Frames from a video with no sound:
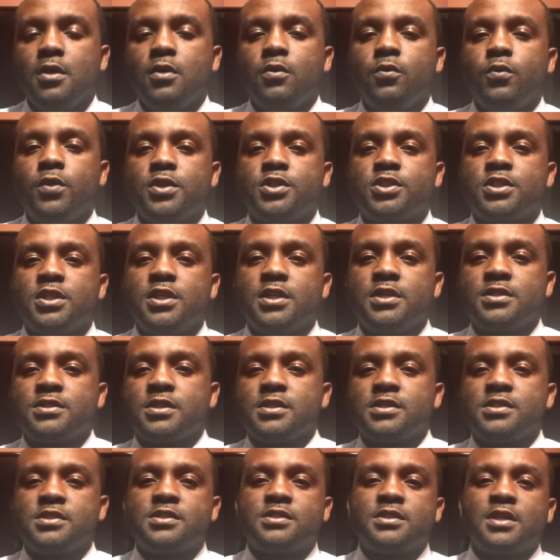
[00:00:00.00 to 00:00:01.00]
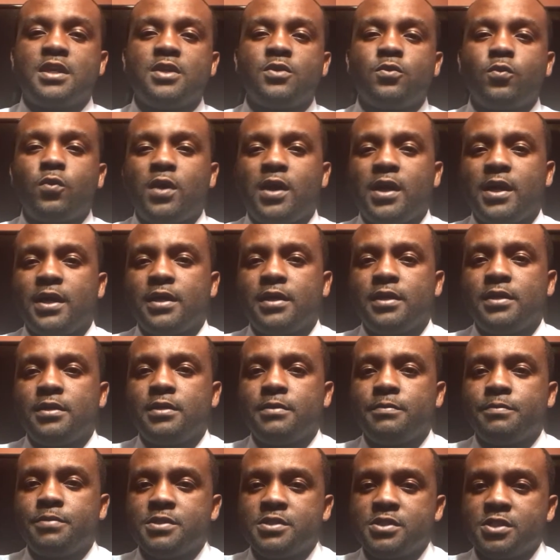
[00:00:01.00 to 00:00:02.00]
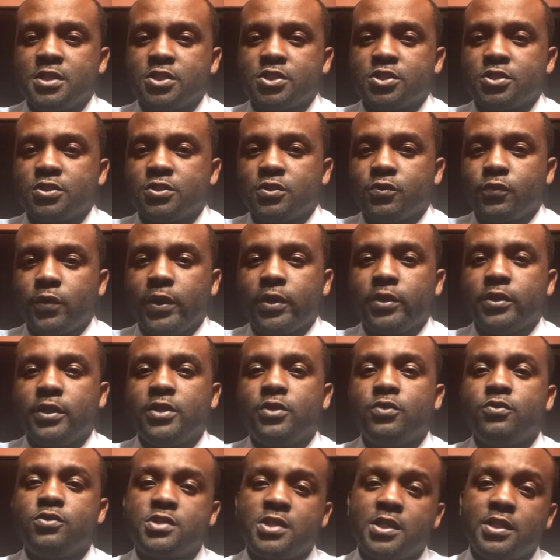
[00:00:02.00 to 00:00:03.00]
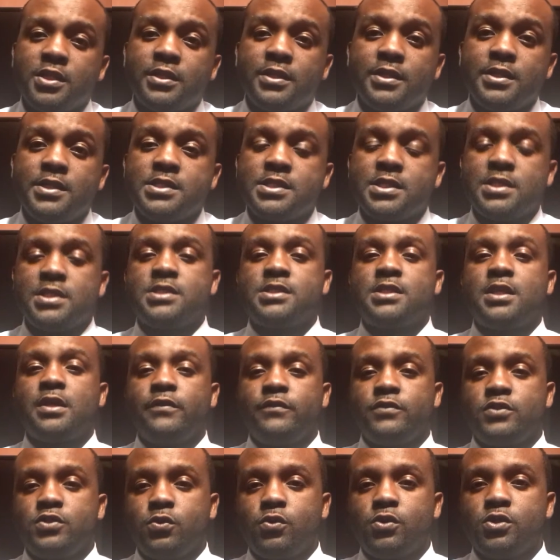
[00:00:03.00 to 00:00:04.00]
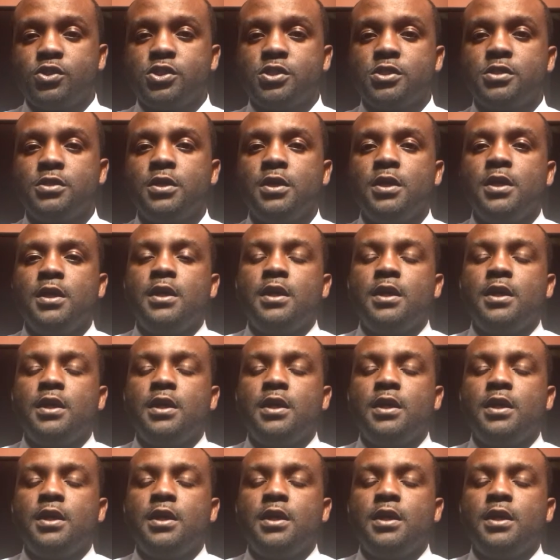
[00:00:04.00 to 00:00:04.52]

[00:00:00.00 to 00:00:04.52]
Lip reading: which is a statewide position to regulate utilities in the state of Georgia.